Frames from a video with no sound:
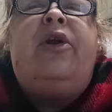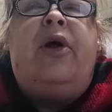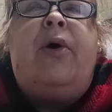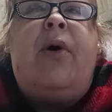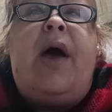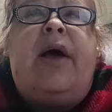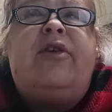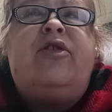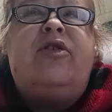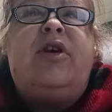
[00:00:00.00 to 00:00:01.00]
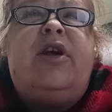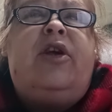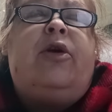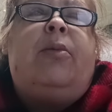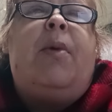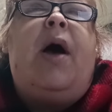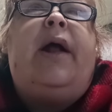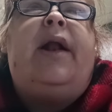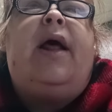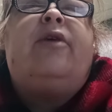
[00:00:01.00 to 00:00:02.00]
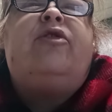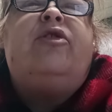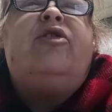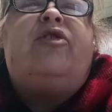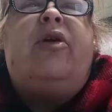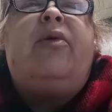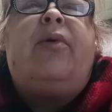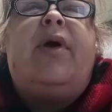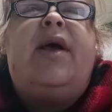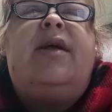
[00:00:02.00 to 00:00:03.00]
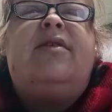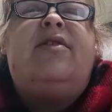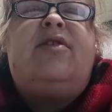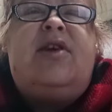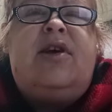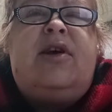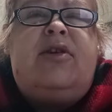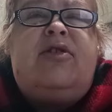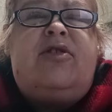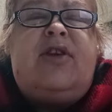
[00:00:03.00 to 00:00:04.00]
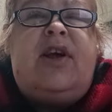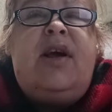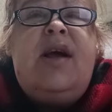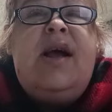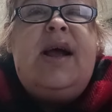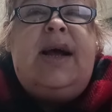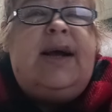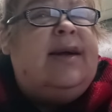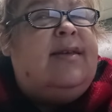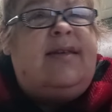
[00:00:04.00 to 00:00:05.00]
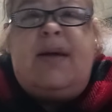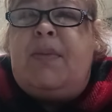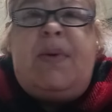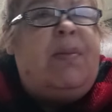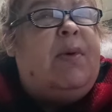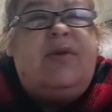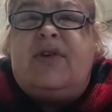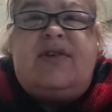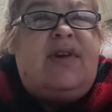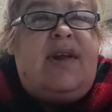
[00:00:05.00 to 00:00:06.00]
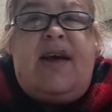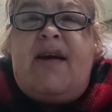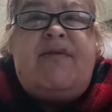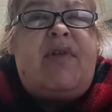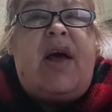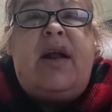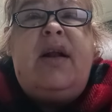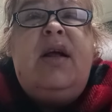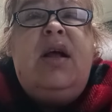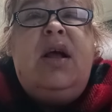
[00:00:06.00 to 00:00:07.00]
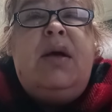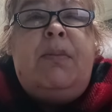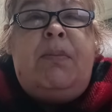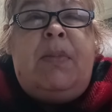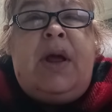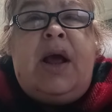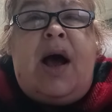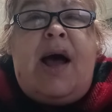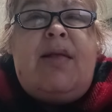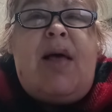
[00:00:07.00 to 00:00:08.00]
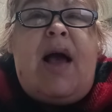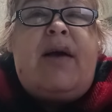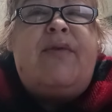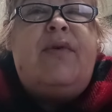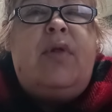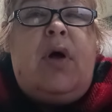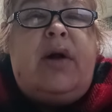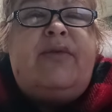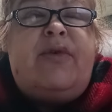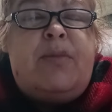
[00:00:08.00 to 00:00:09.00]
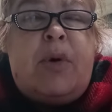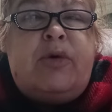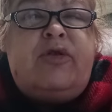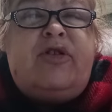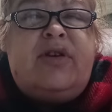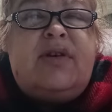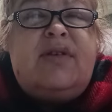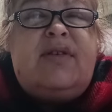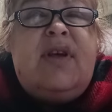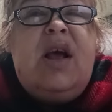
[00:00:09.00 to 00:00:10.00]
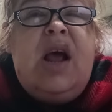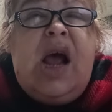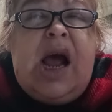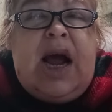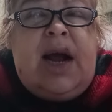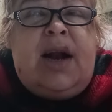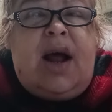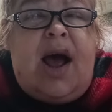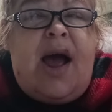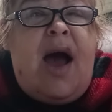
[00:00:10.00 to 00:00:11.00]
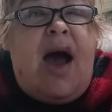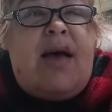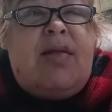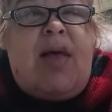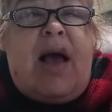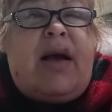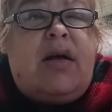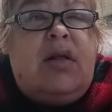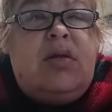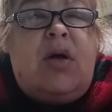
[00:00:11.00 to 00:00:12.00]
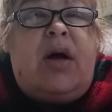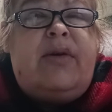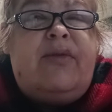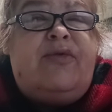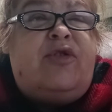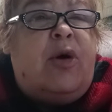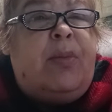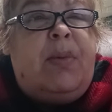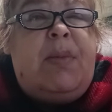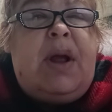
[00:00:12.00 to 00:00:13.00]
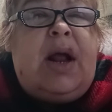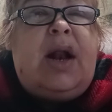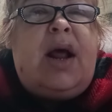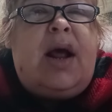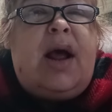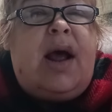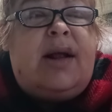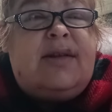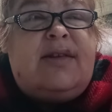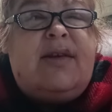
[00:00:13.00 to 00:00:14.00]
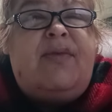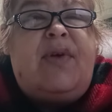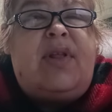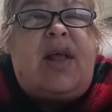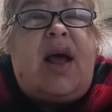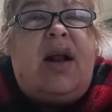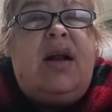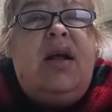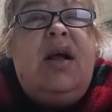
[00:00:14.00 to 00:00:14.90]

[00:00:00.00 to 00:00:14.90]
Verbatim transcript: No, actually, your mind actually generates THC, and some people doesn't have that. Me, I lack of a lot of emotions, and I, I lack a lot of dopamine and, and stuff like that